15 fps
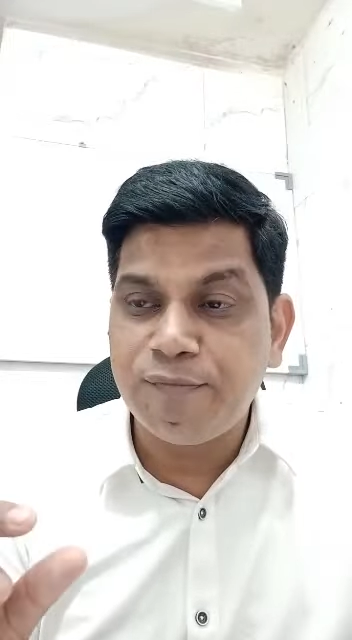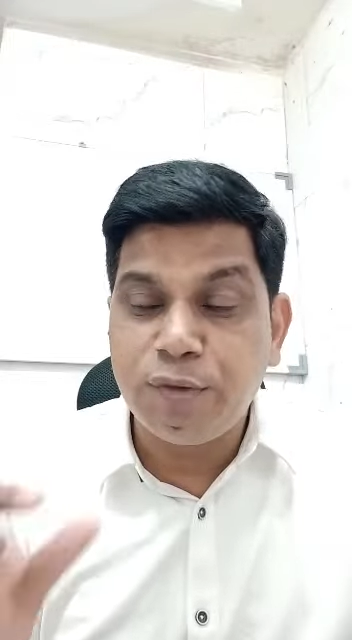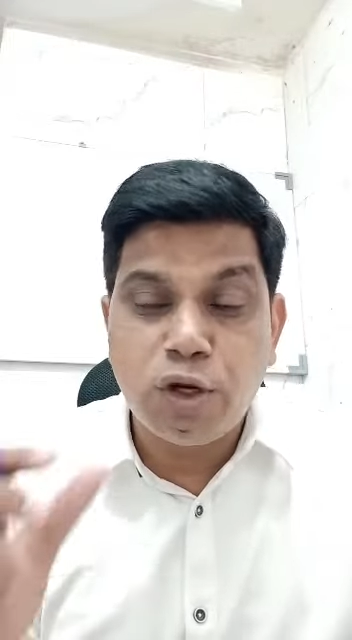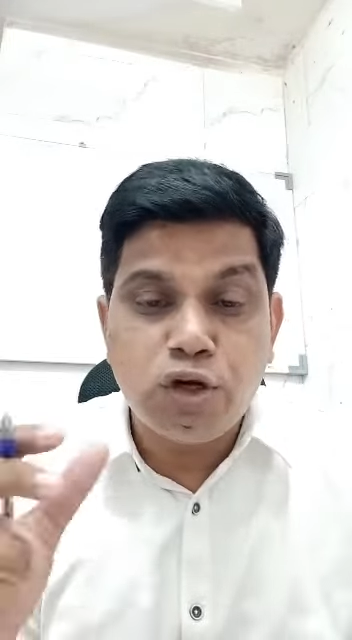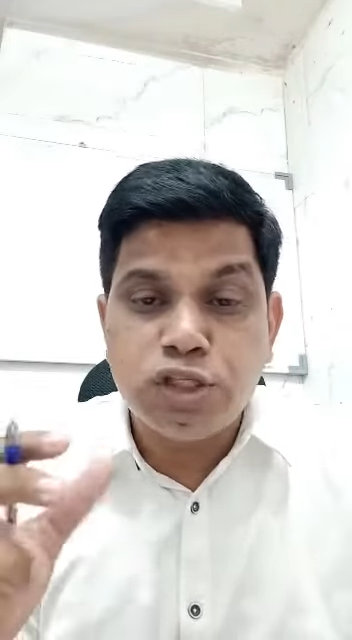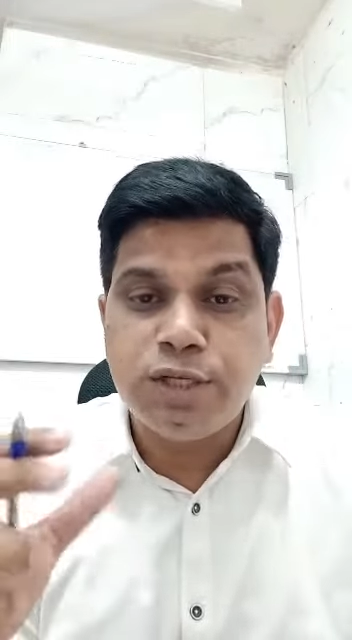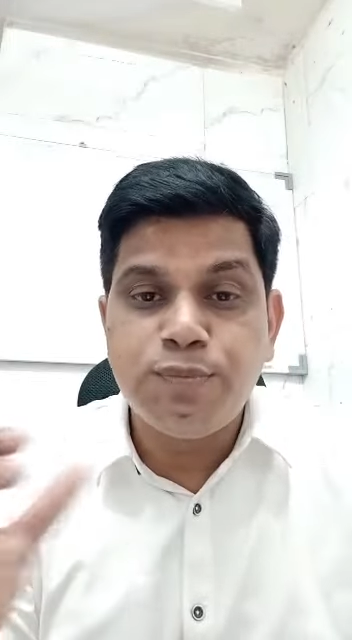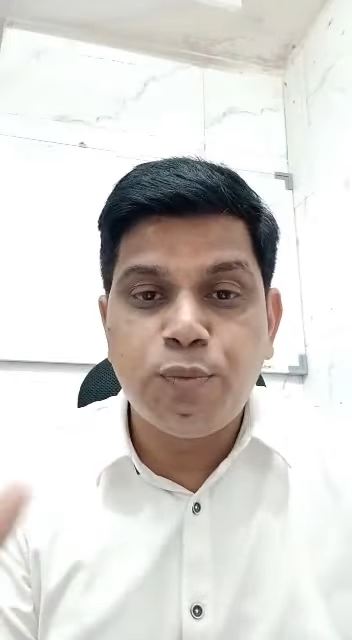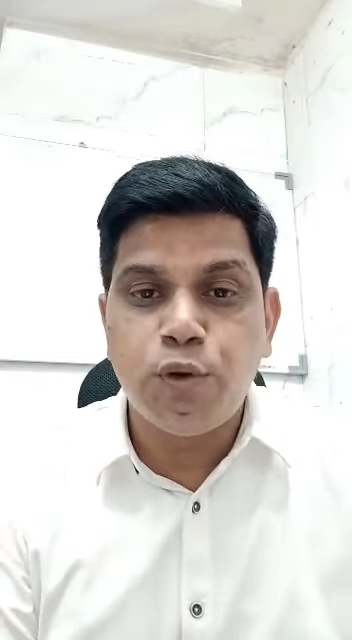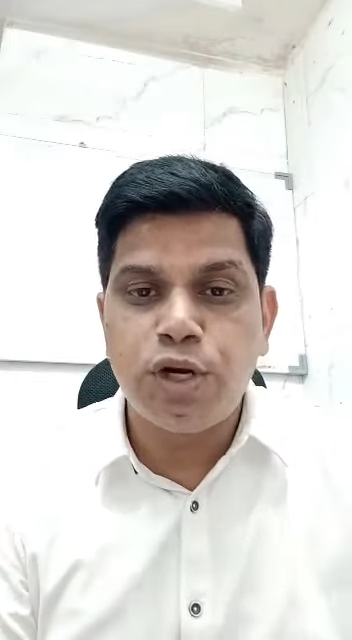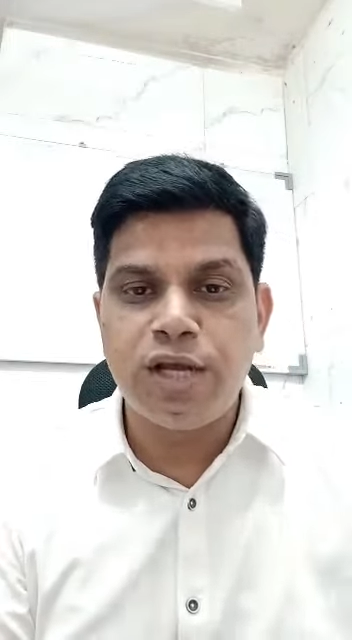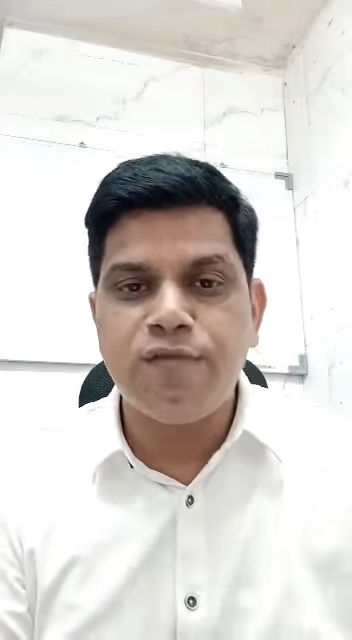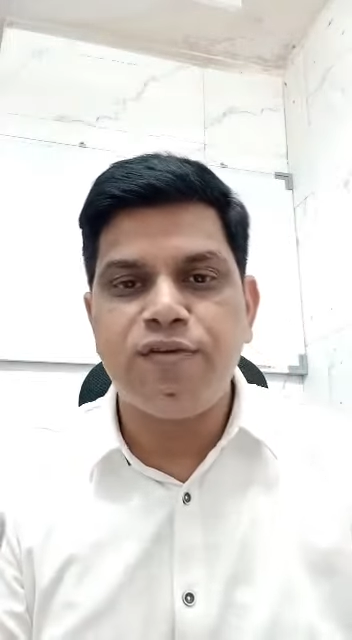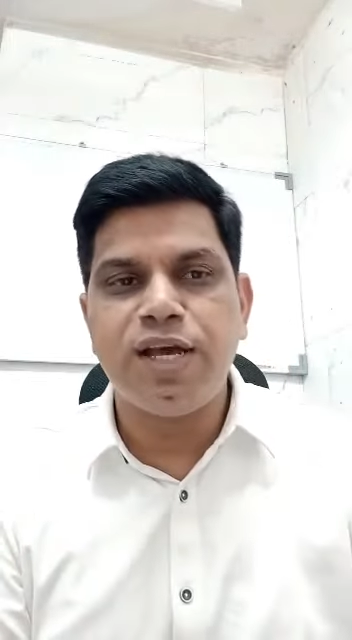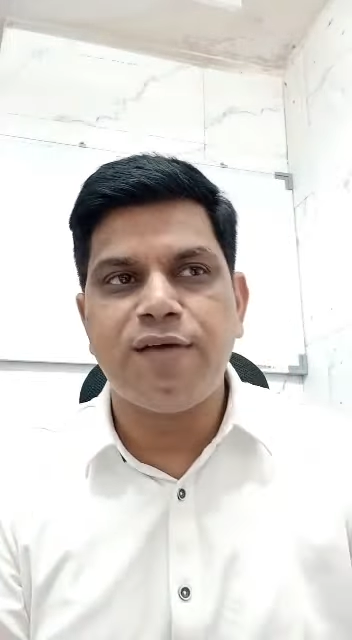because in
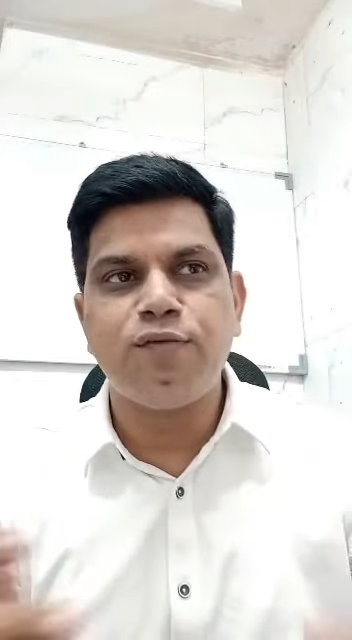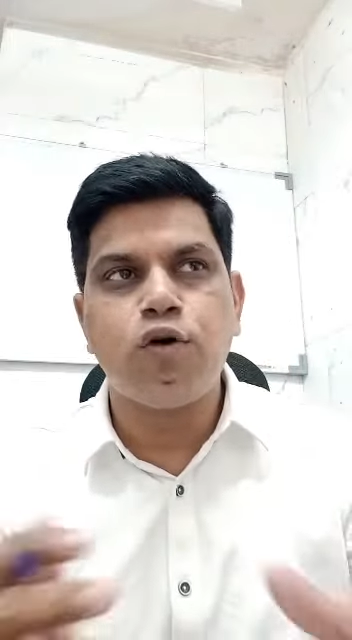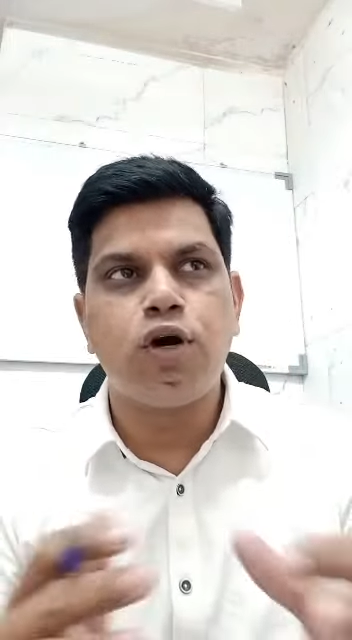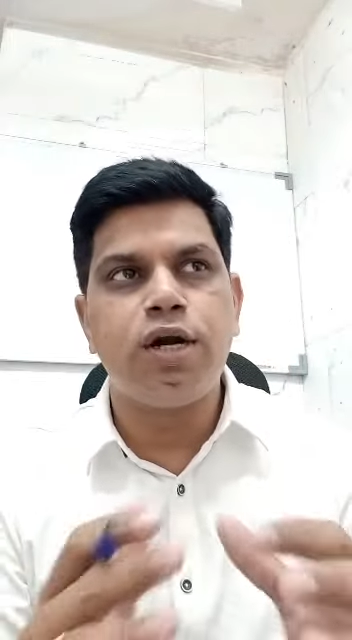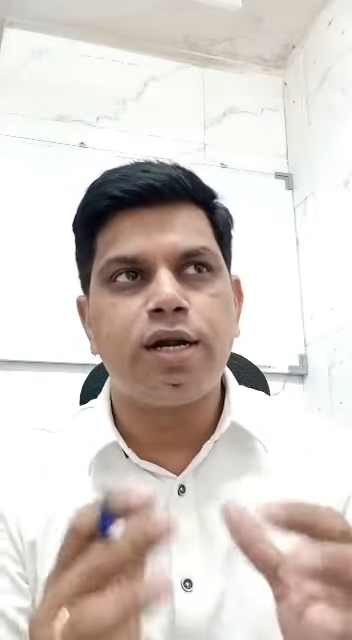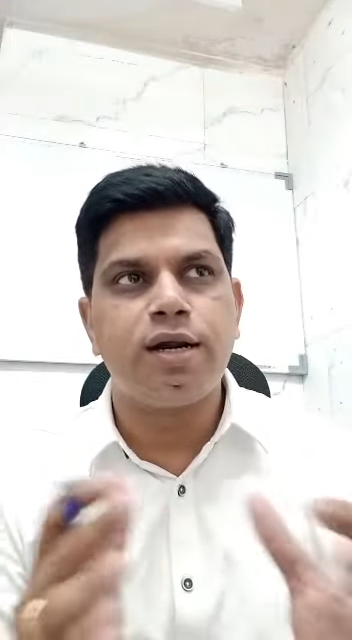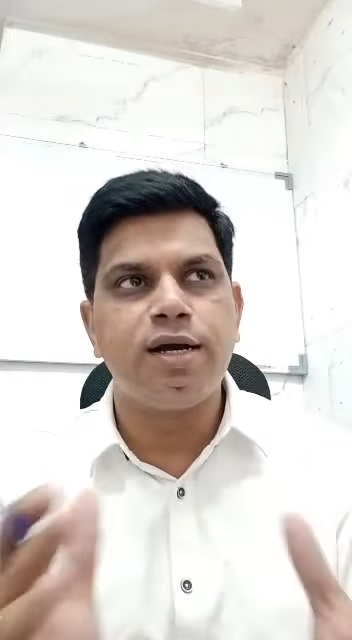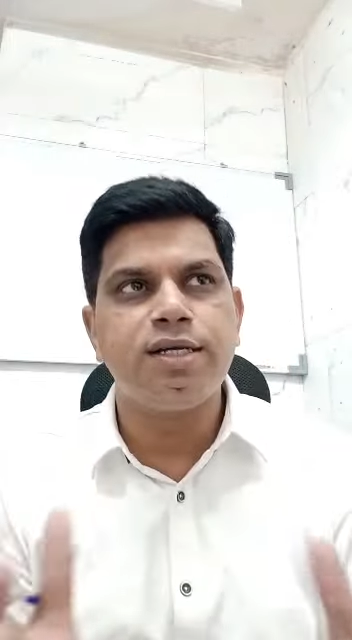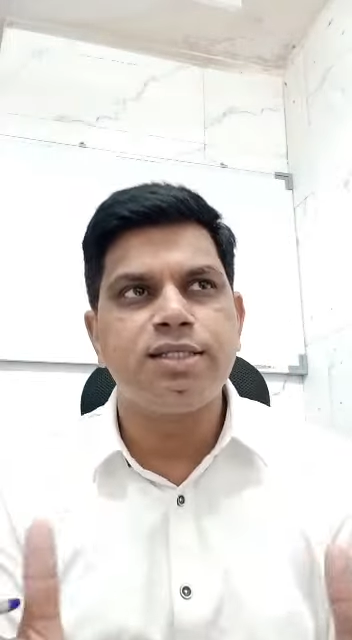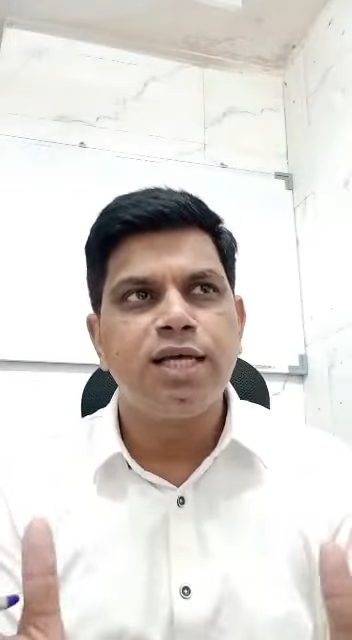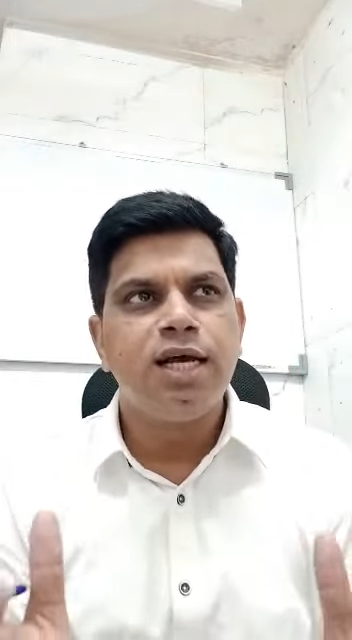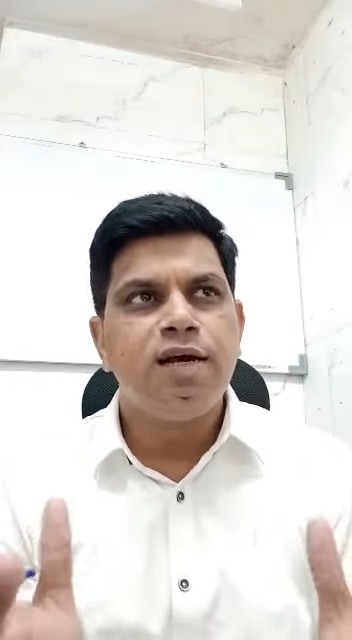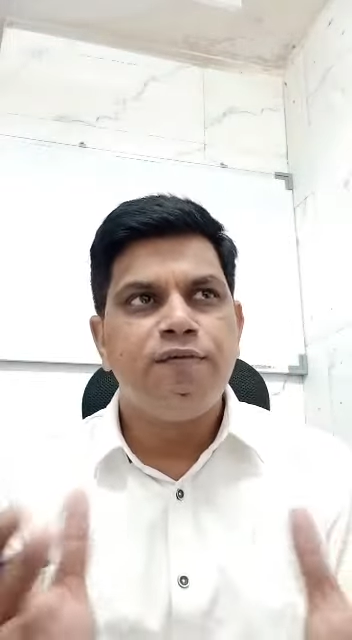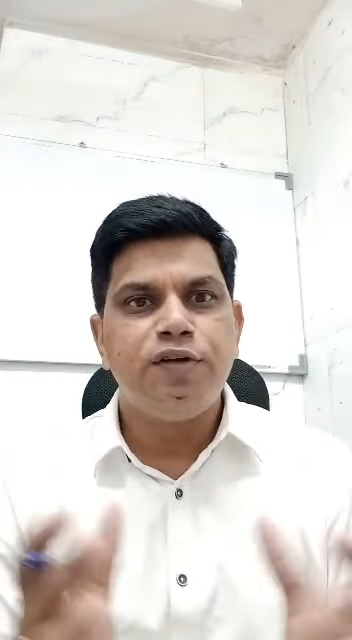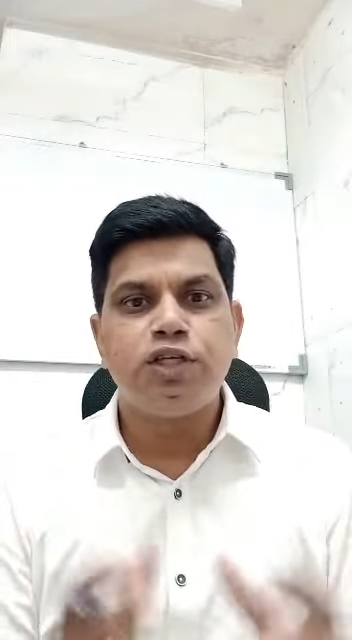boric we have got drugs
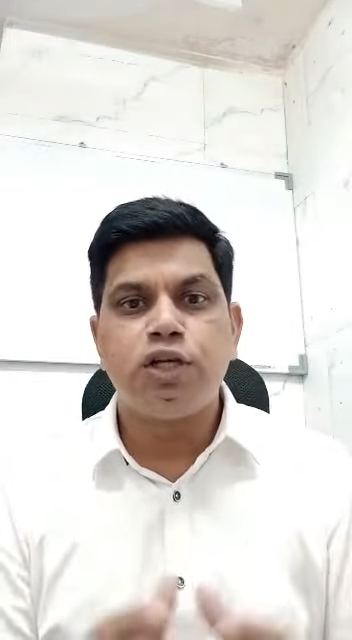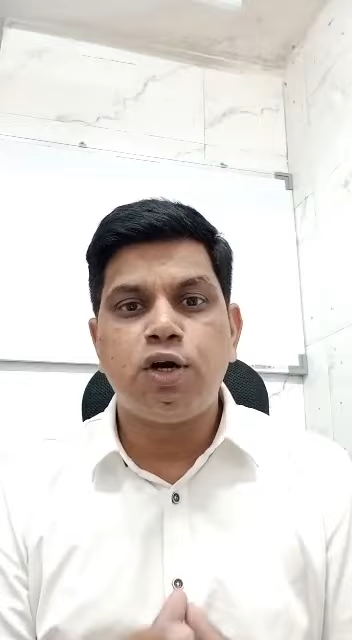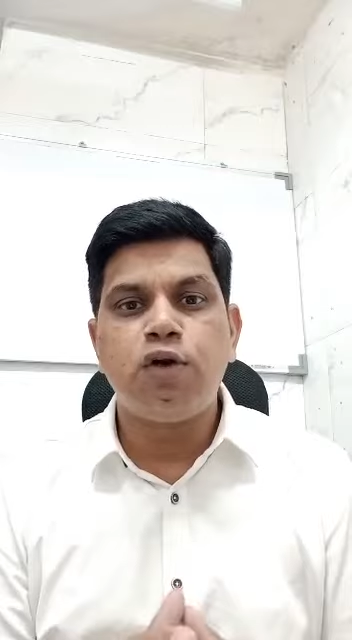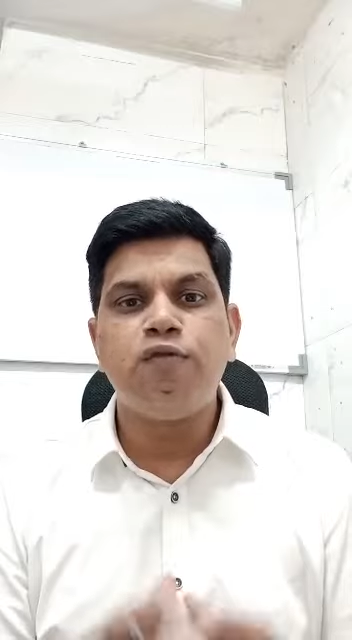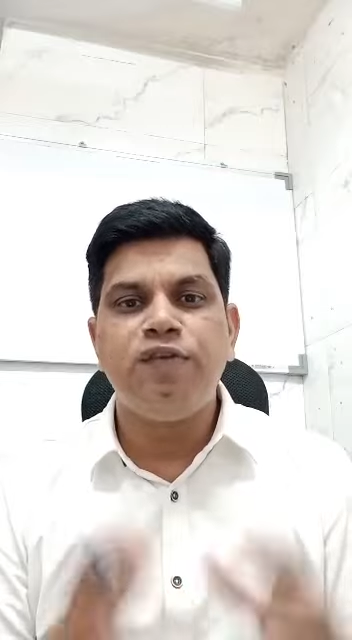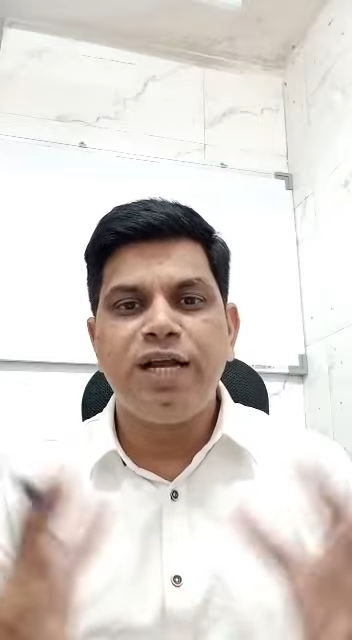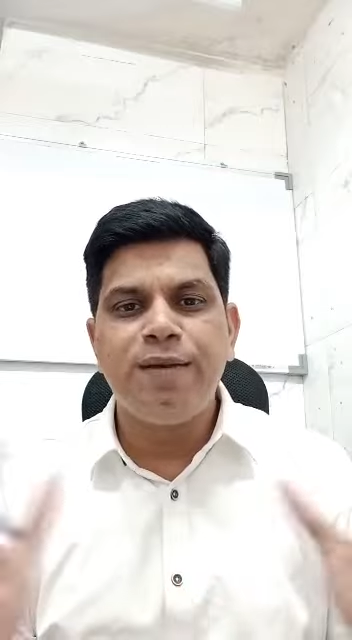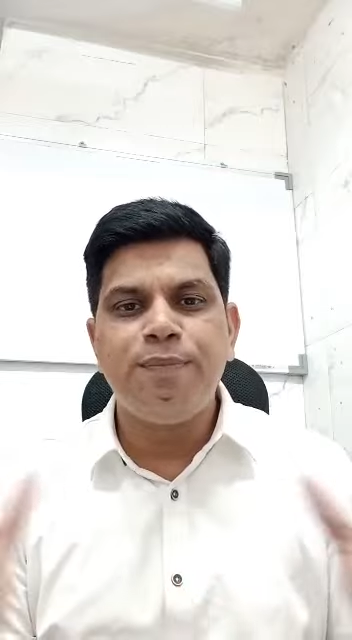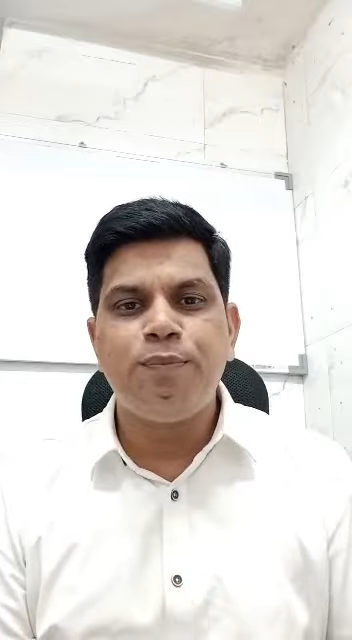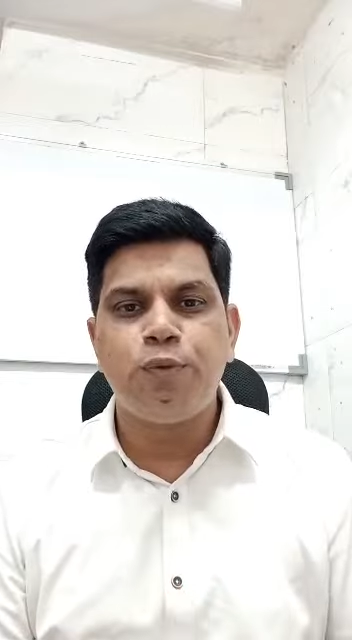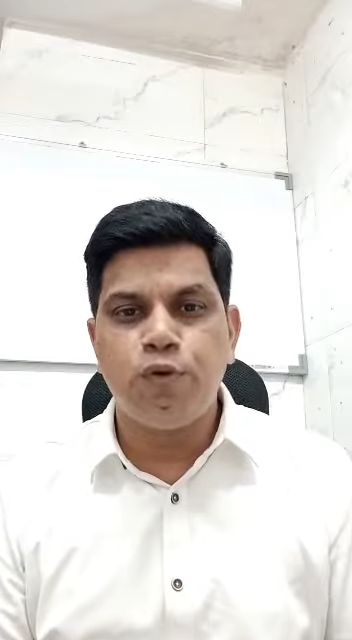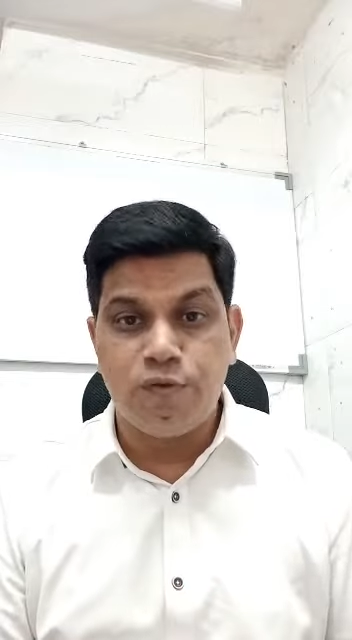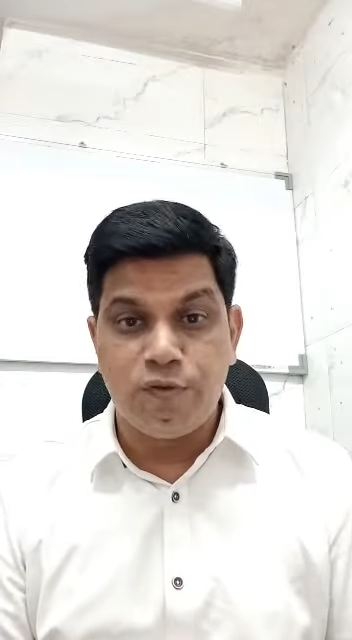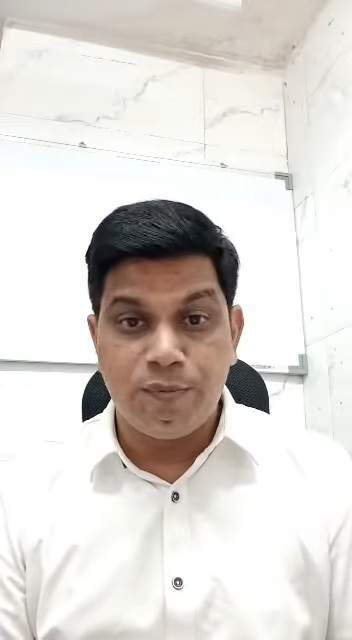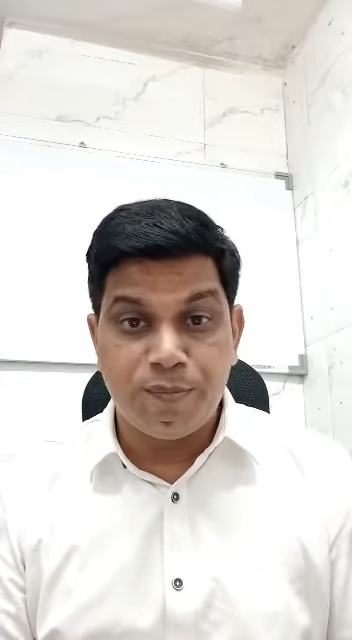which are not well proved,